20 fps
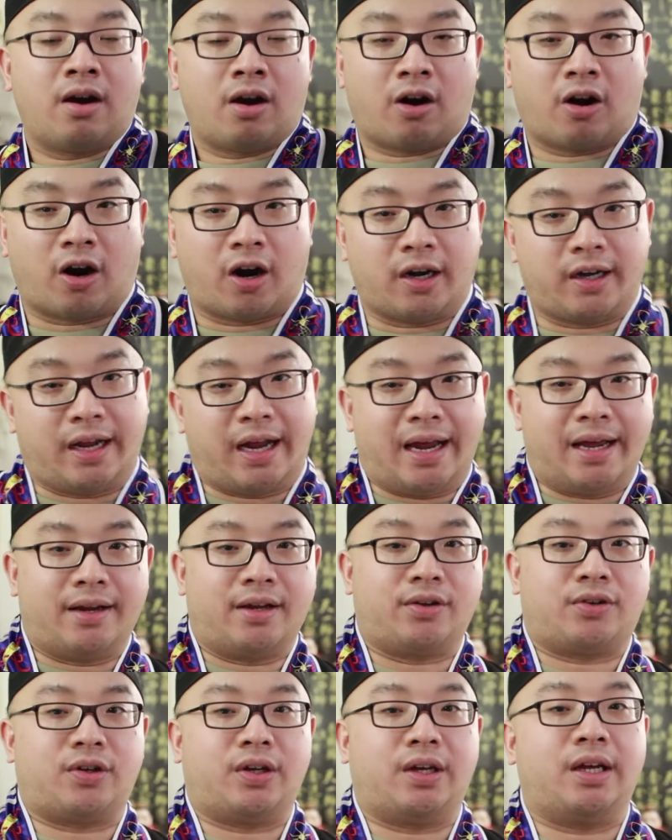Heart
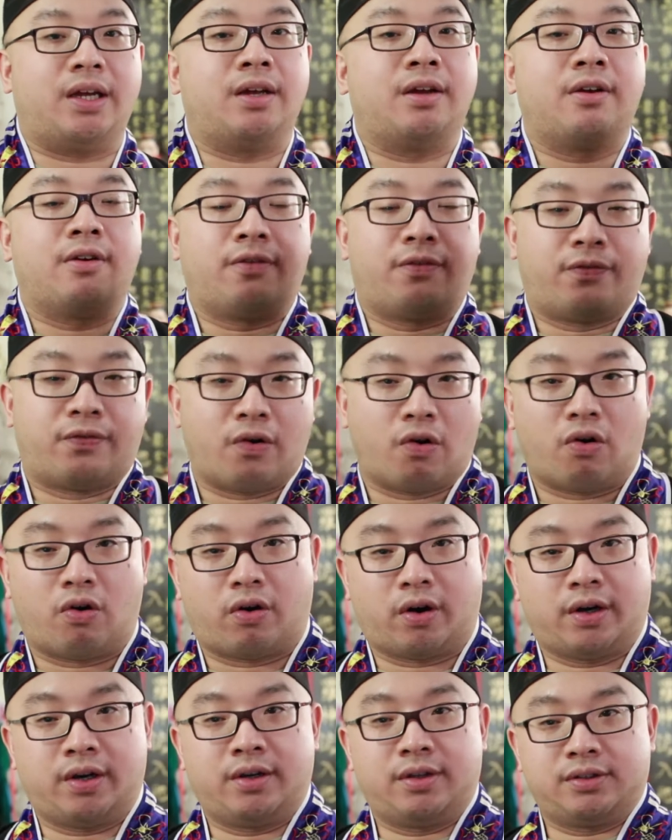energy
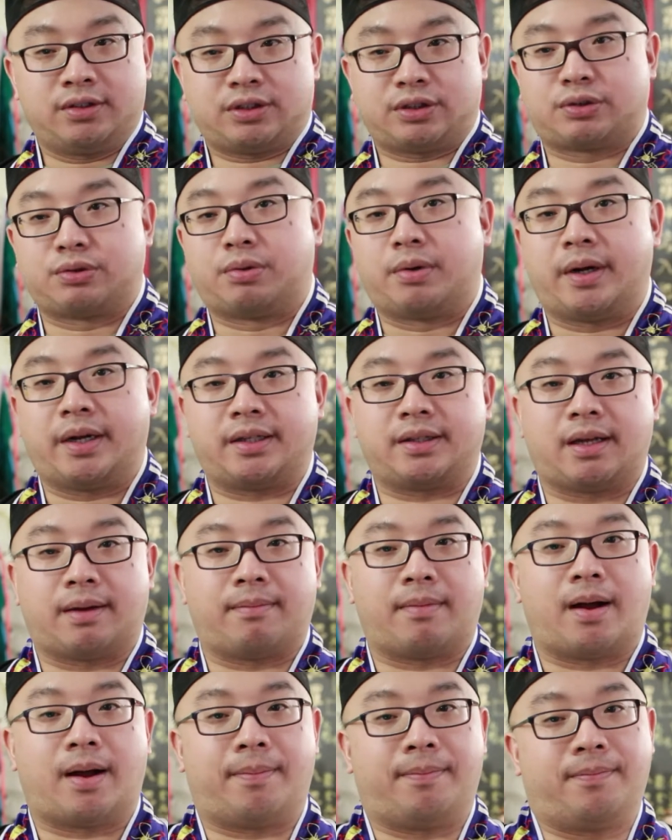for screwing
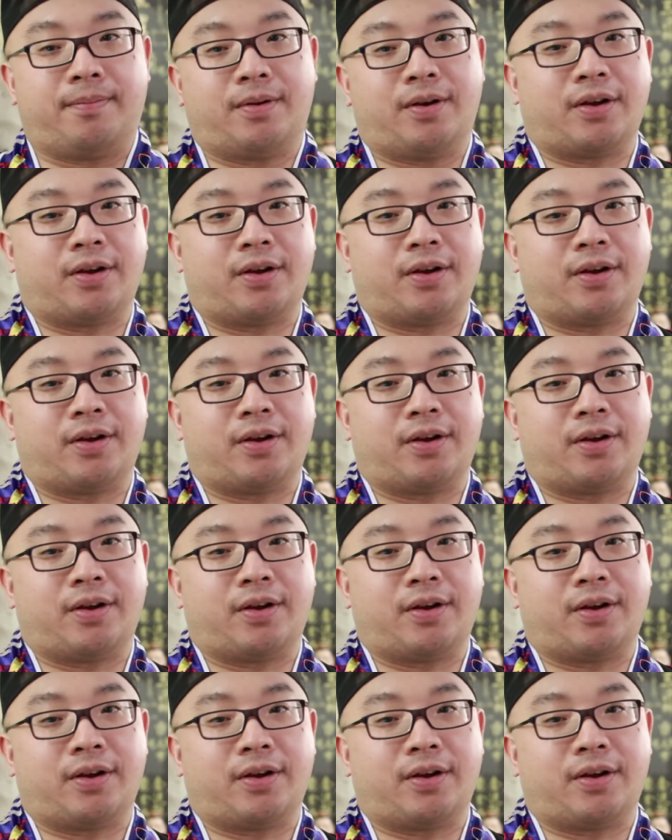them up.